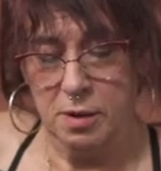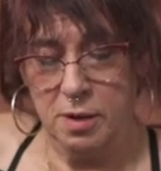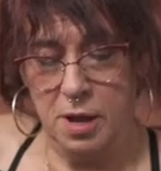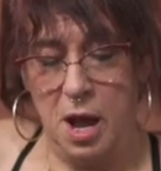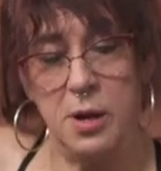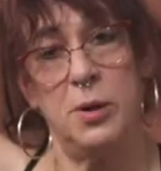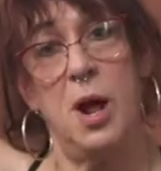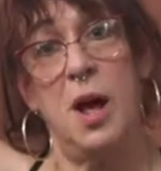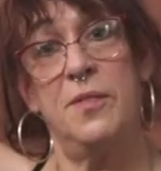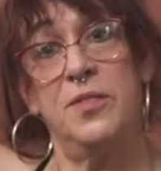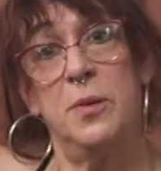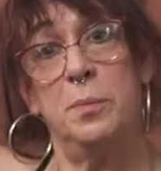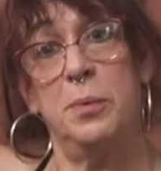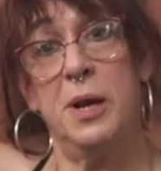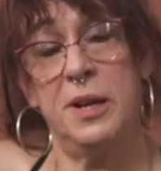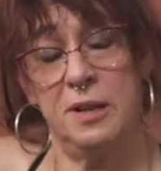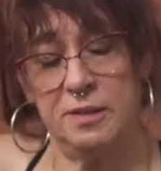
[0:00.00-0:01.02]
I don't have to
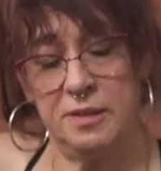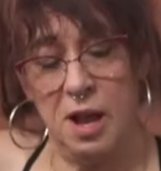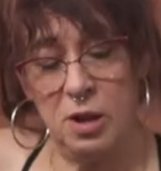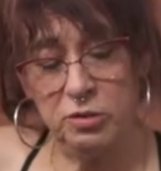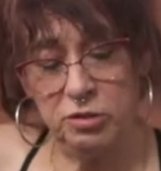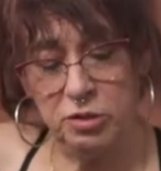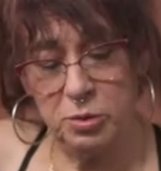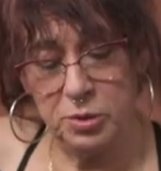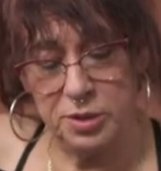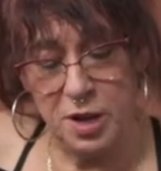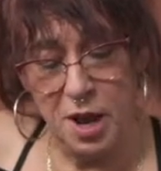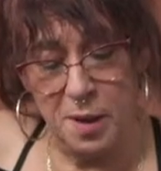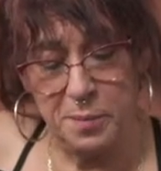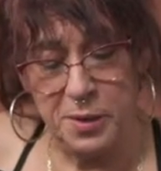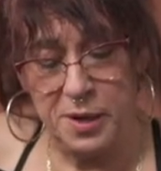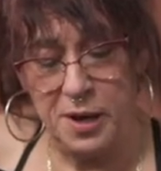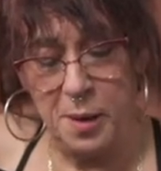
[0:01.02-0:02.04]
break it down to you or
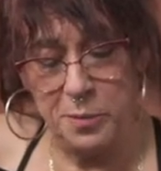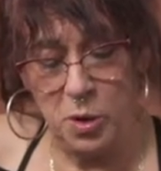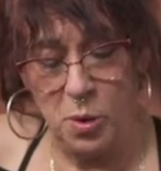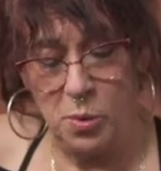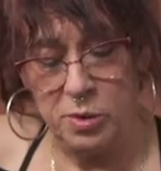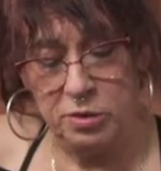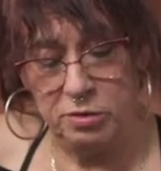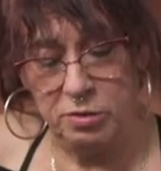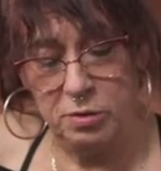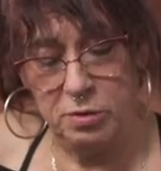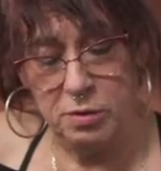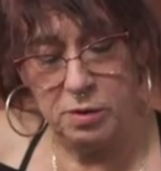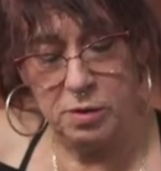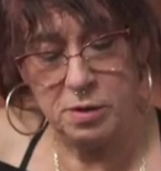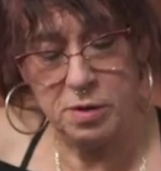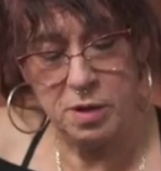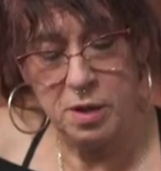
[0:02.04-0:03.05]
not, but I'm going to.
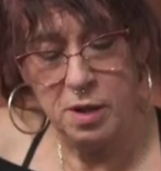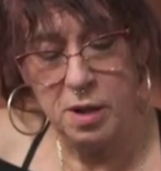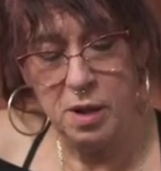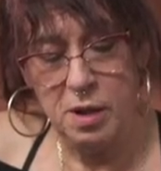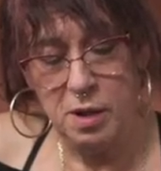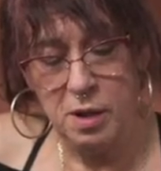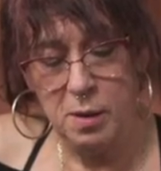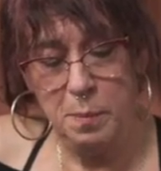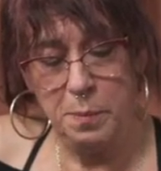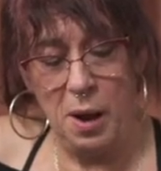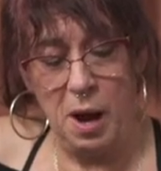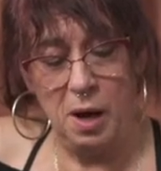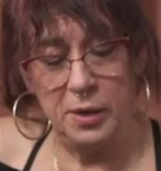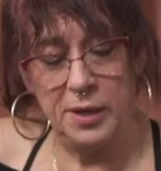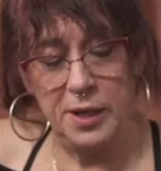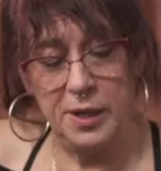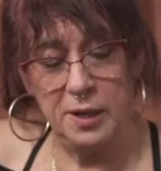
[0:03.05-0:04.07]

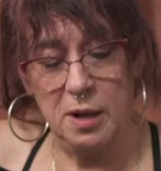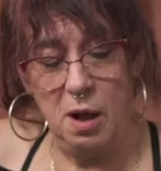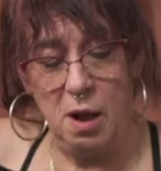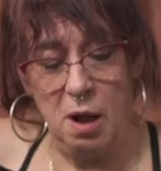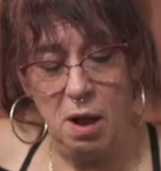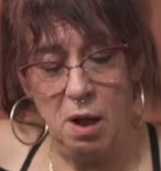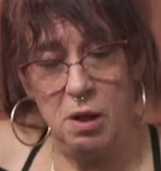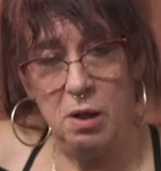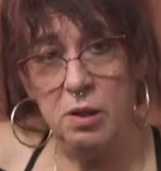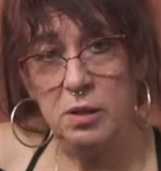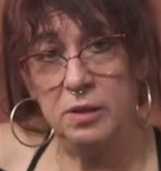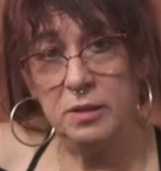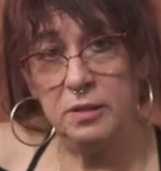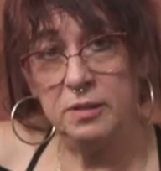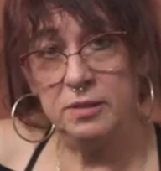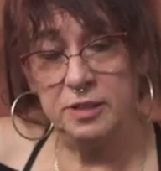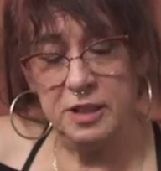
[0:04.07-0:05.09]
Barring all
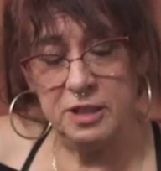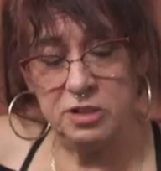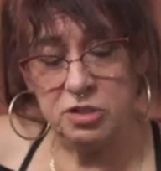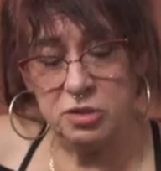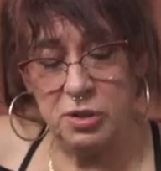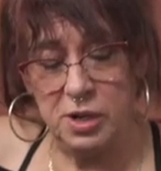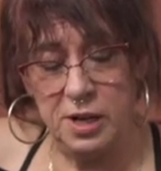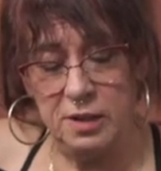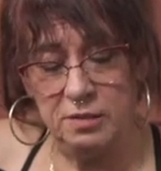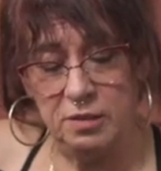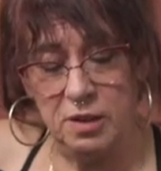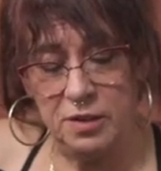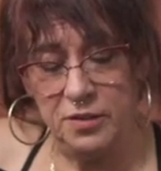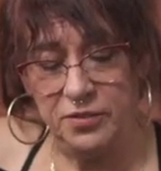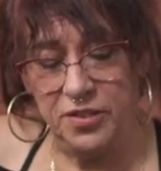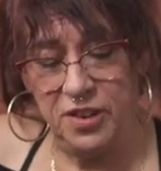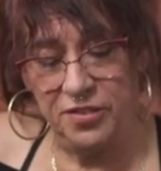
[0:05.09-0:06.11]
6 strings on
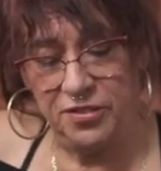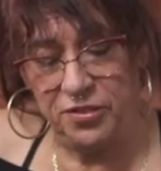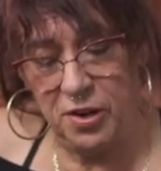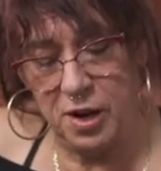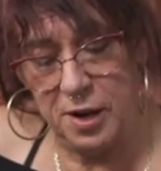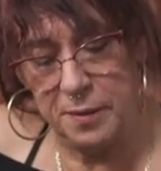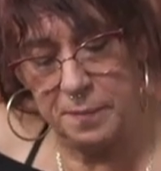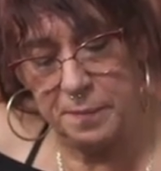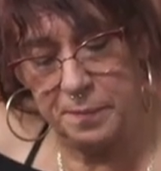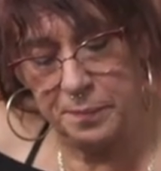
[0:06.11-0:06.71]
the 5th fret.